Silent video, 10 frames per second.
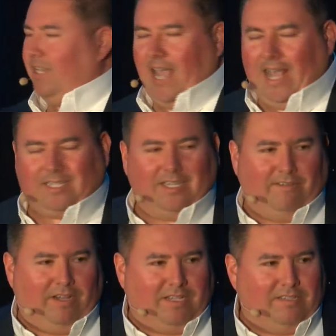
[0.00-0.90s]
asking
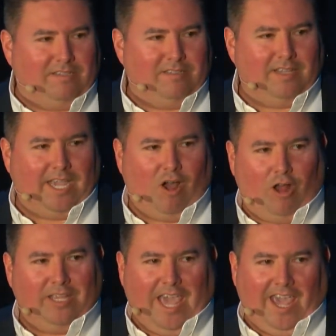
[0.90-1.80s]
of us. Like all
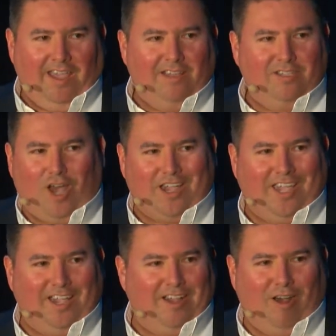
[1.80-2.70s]
day,
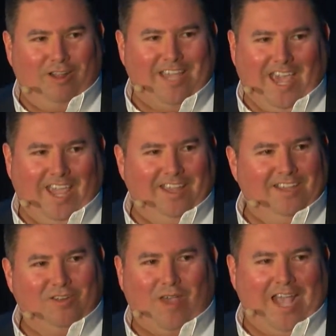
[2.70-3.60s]
talking, all day,
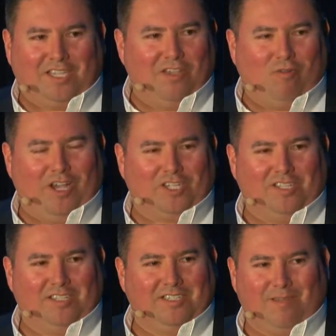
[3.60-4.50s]
asking
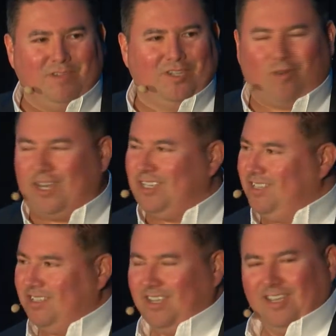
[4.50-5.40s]
questions. Some of these
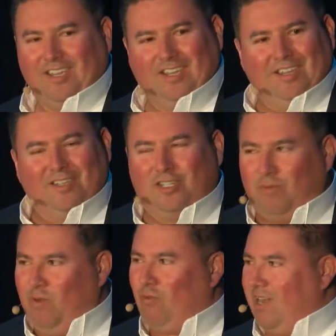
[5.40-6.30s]
questions should
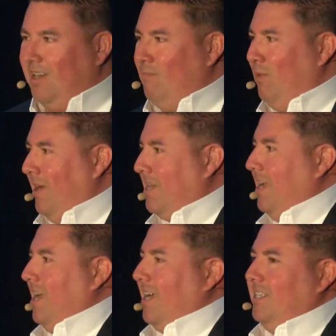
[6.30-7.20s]
be written in a book
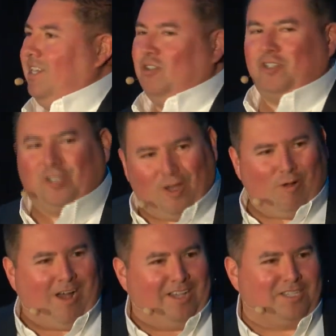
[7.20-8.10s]
because they're so
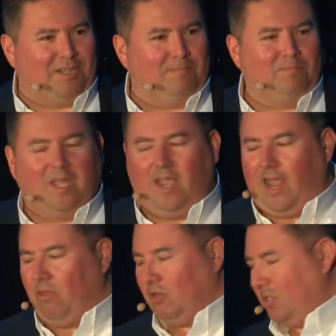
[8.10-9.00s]
awesome
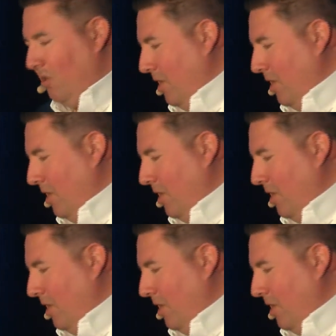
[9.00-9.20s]
and they're so